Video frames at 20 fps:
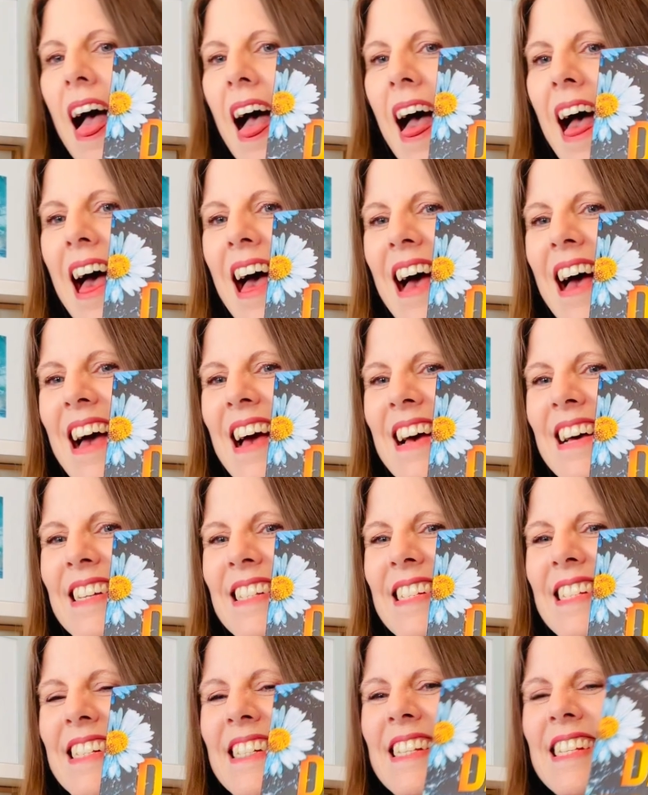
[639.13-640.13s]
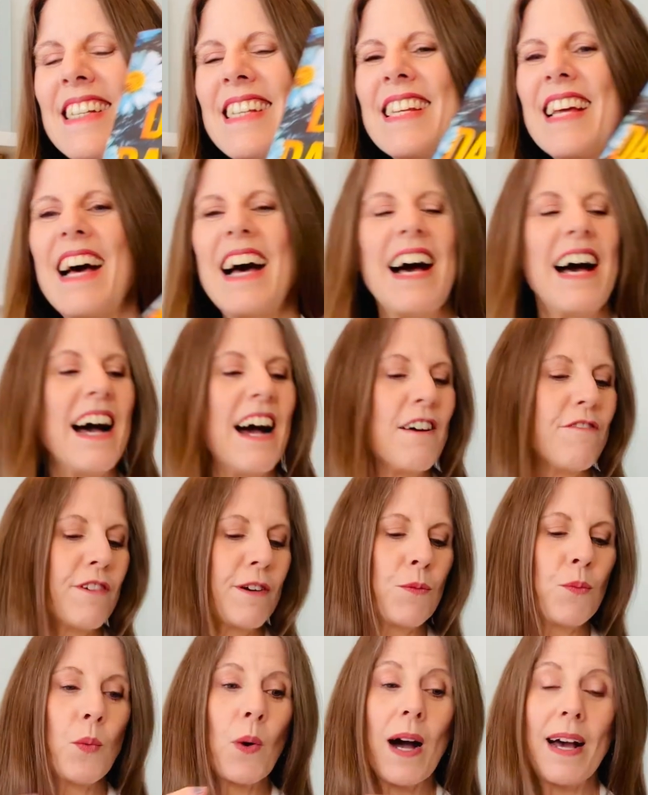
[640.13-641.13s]
And I've
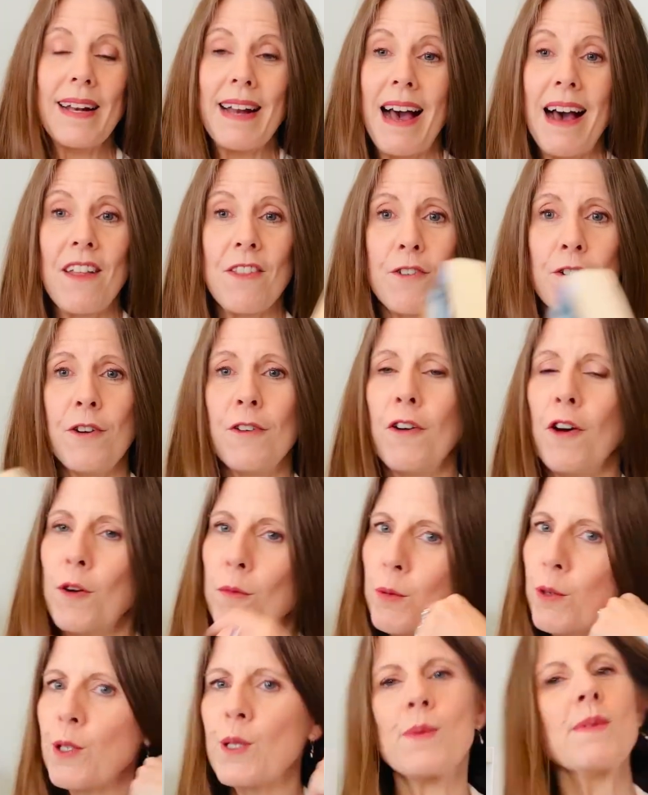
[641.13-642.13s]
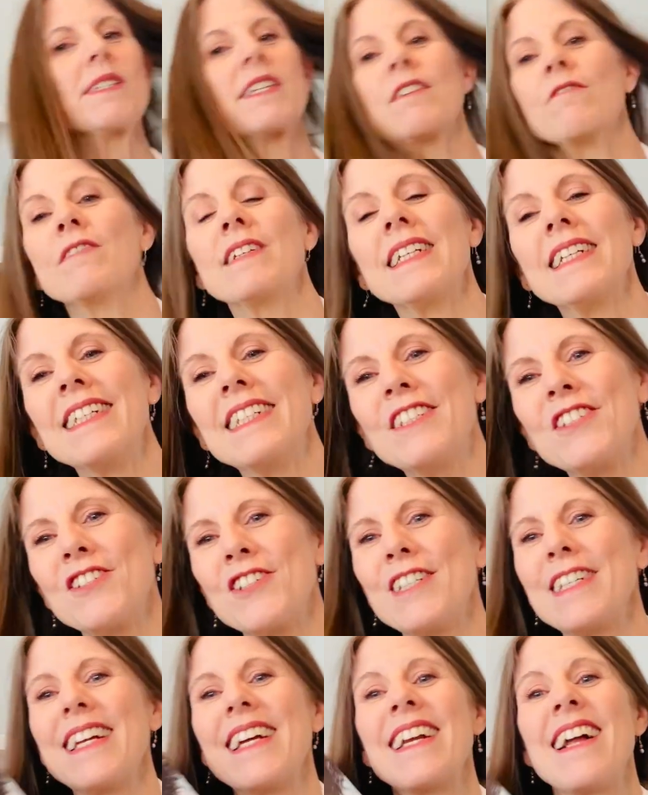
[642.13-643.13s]
read one other of her books, which I really
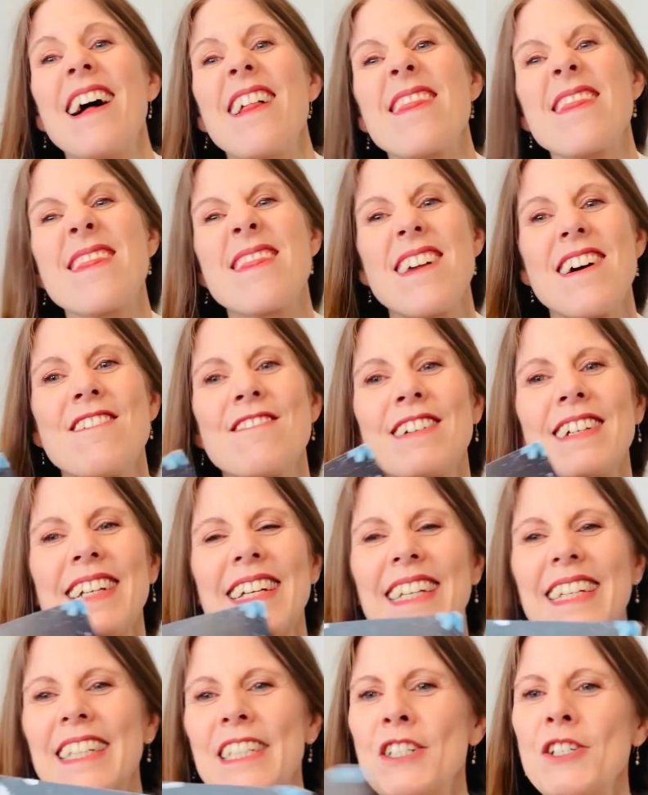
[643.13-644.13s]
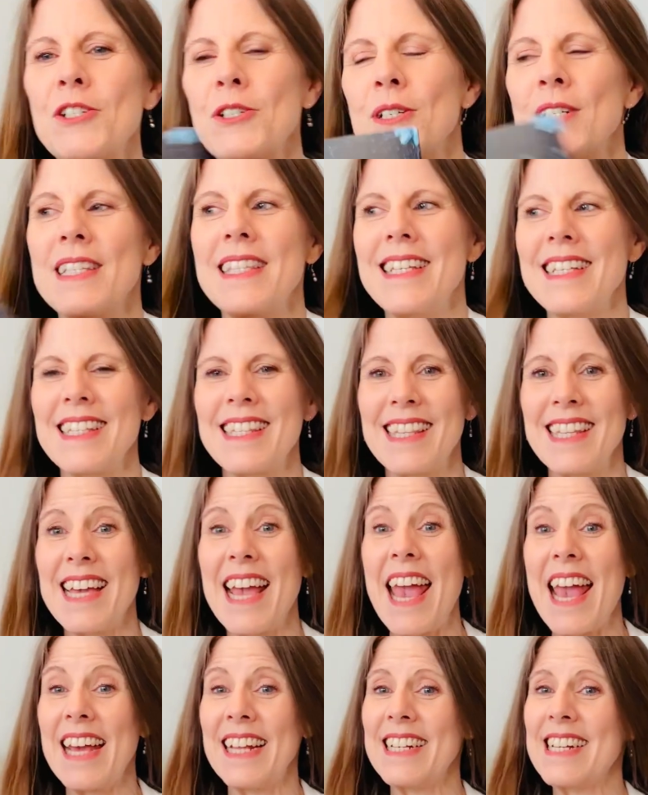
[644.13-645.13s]
enjoyed it, and I thoroughly enjoyed this. The
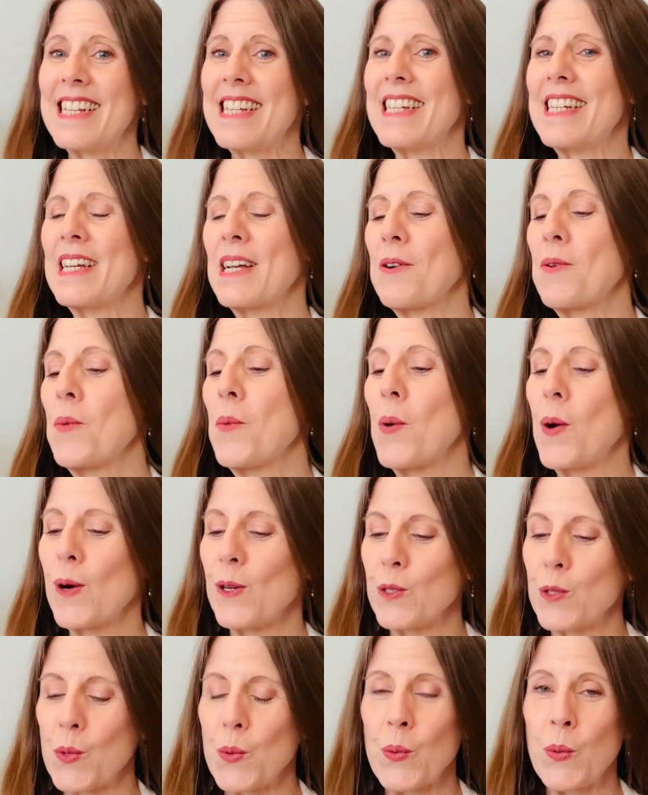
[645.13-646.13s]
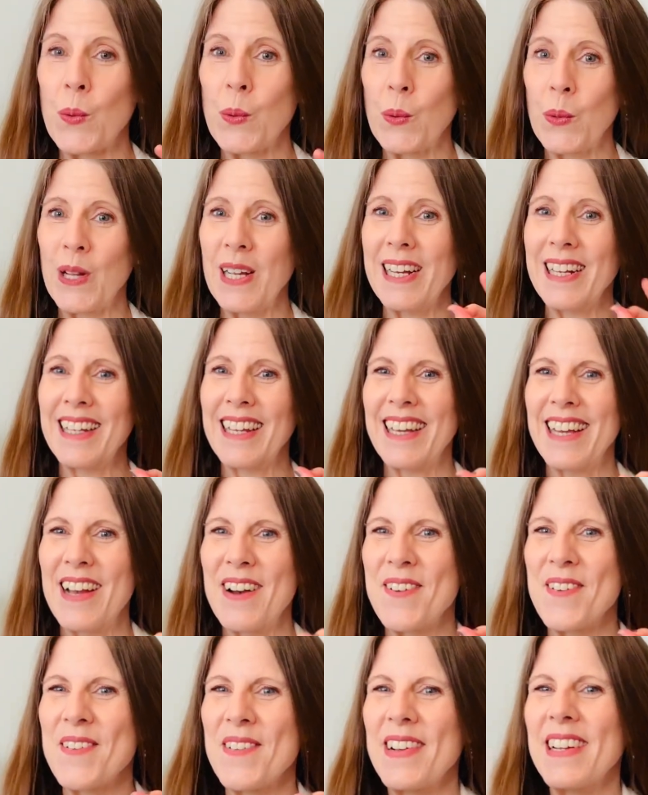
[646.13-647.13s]
ending was really,
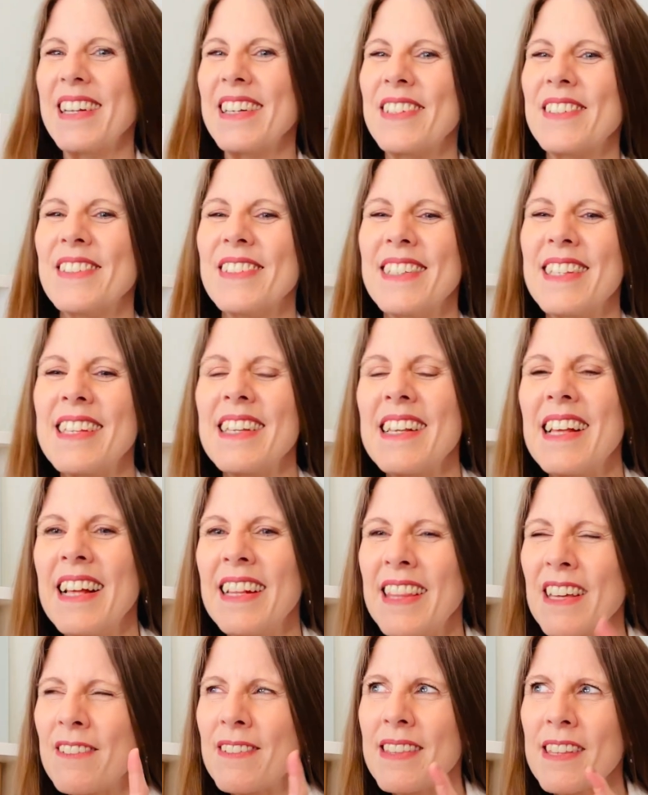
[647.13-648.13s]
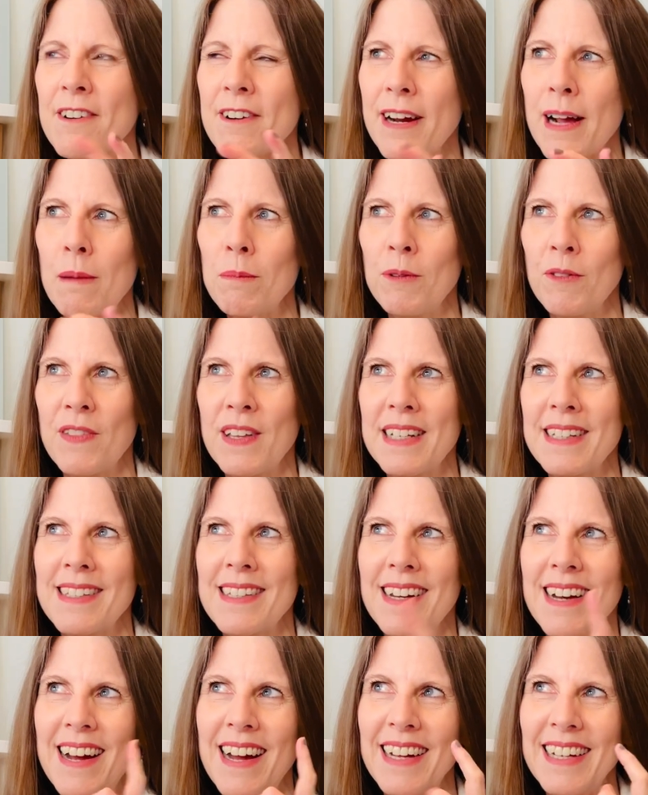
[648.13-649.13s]
really good. There are a couple of things
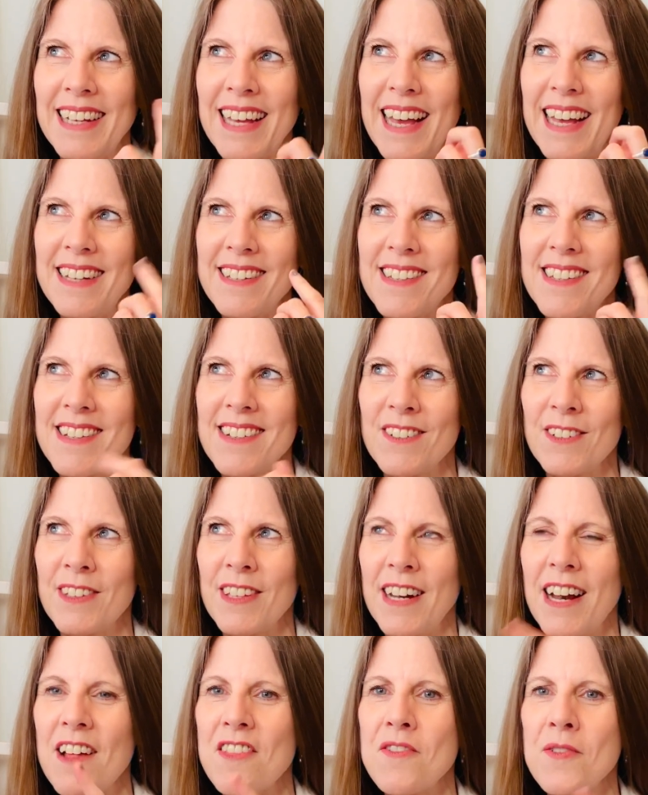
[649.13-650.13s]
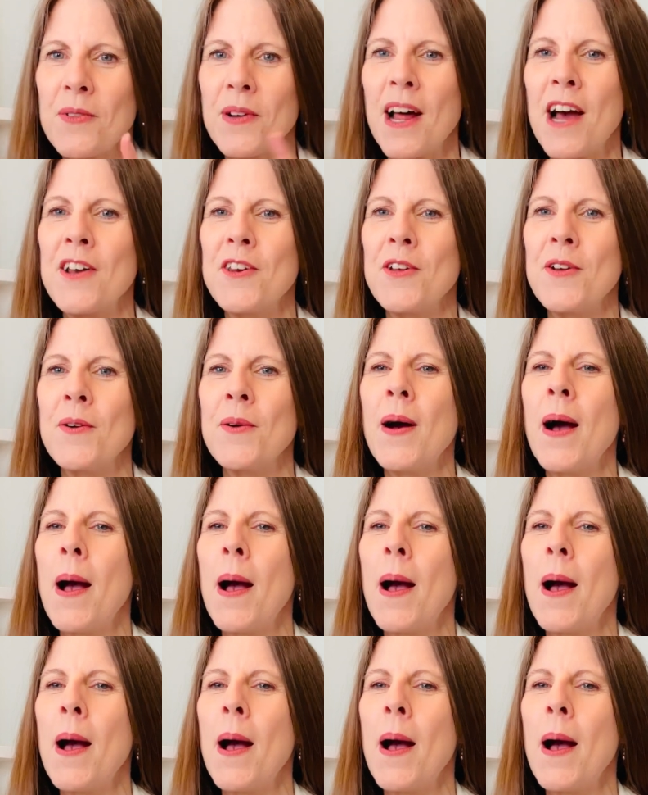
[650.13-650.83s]
that I guessed or that I thought I knew,